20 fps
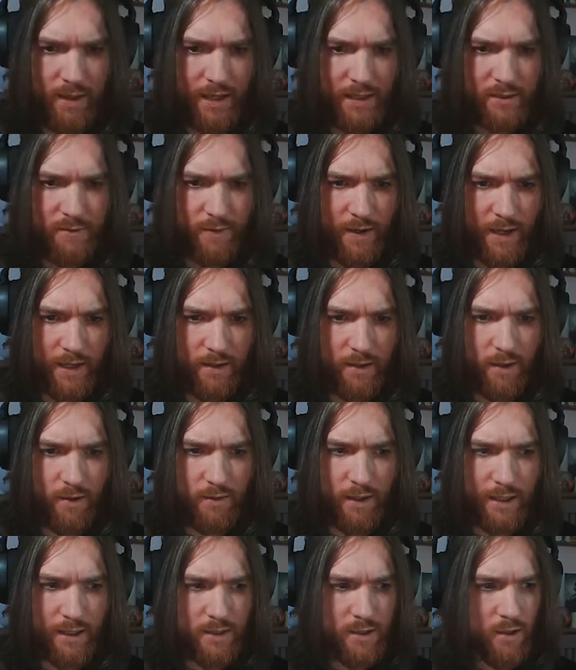That's fine.
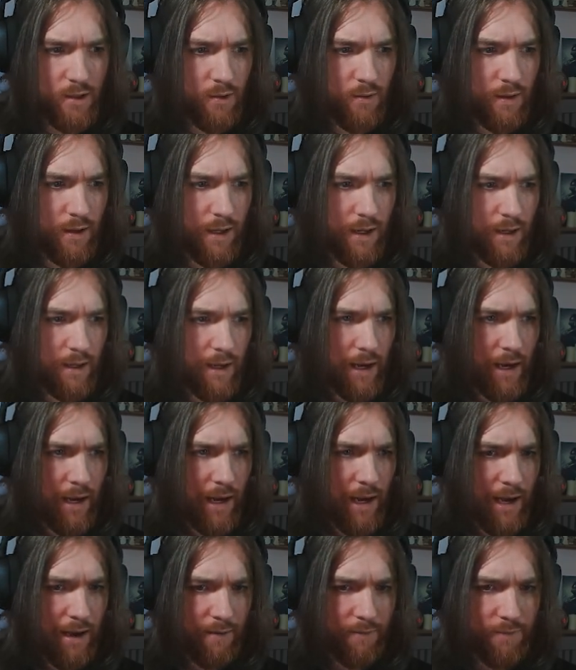Okay, so I
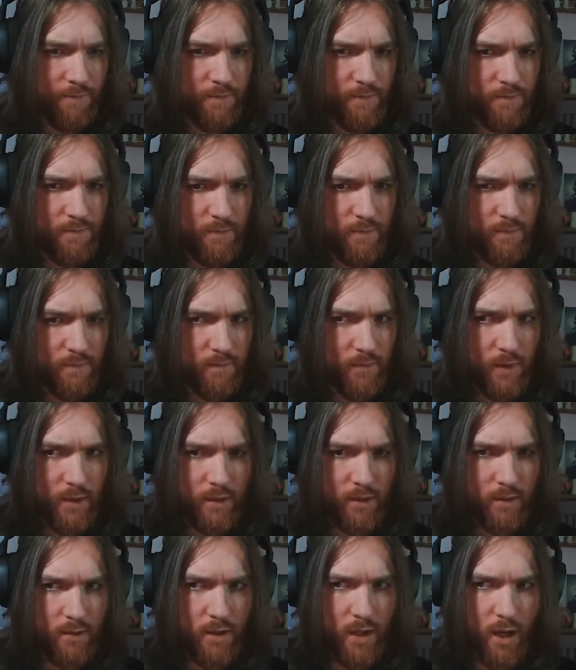have...
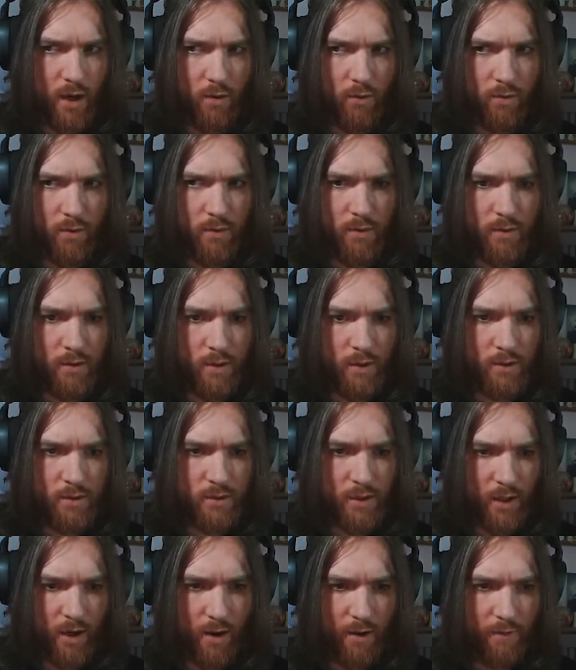No.
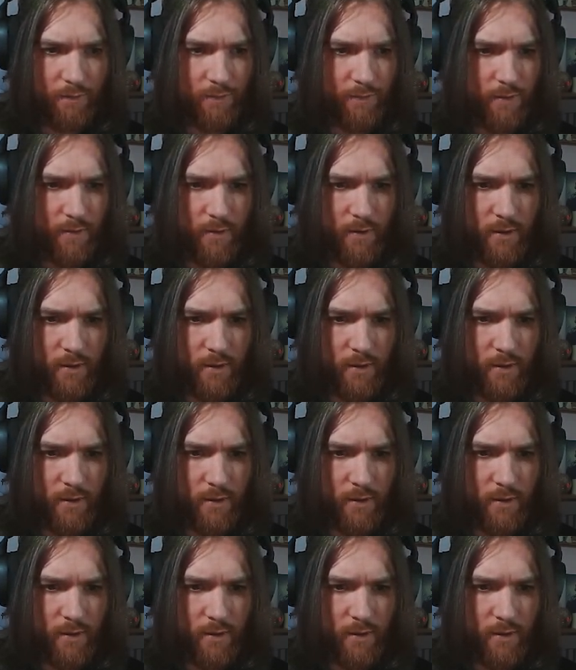Set off.